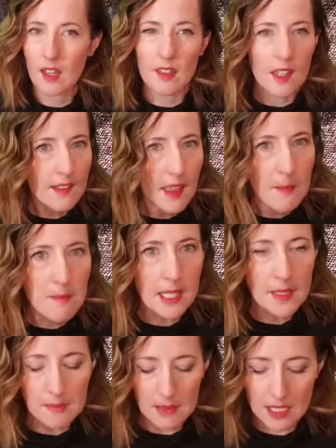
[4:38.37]
I think that
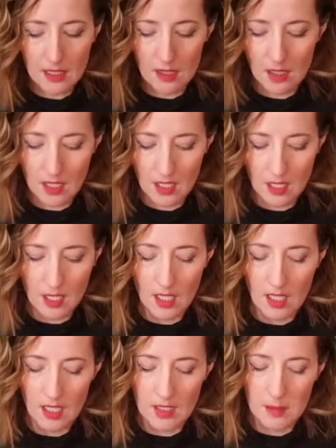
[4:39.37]
might mean
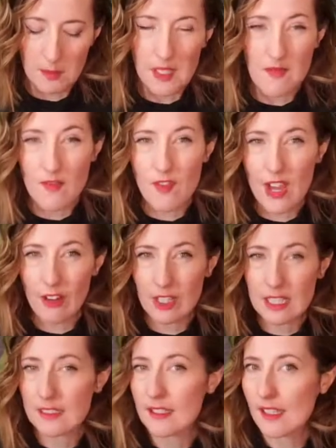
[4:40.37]
to be
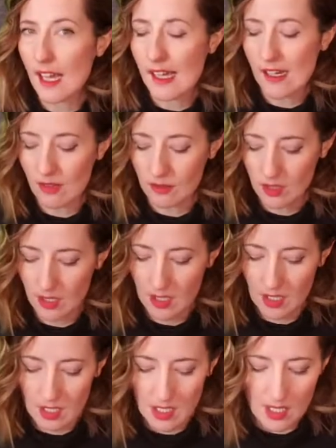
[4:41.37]
very loud.
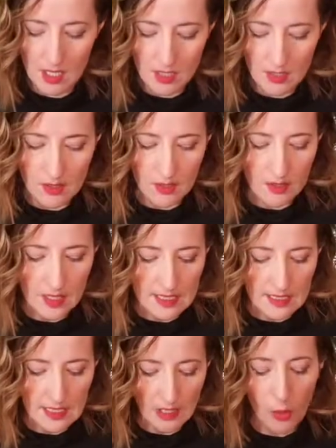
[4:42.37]
So
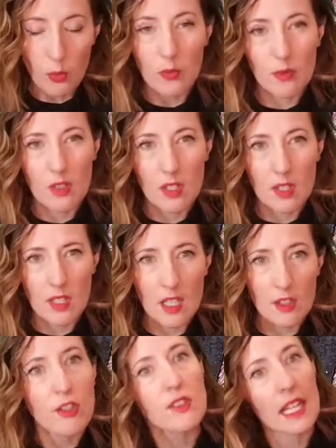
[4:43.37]
let's see. Oh,
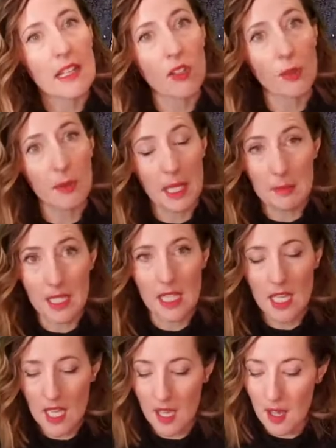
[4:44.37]
looks like they're
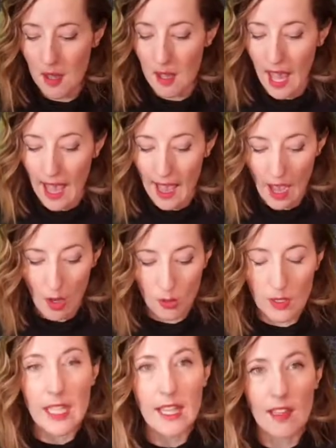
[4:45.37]
maybe
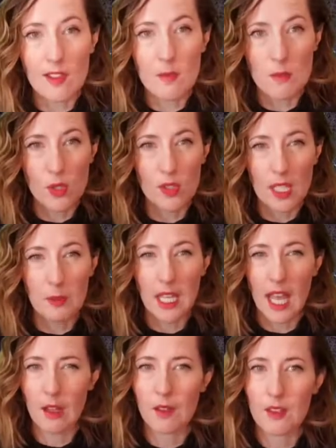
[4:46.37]
howling at the moon. Can we
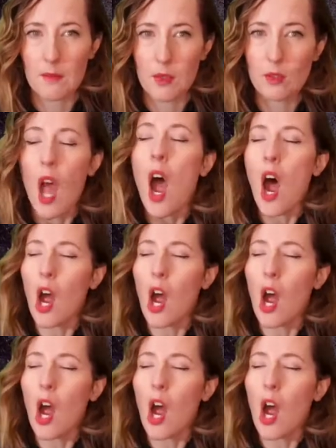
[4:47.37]
howl at the moon?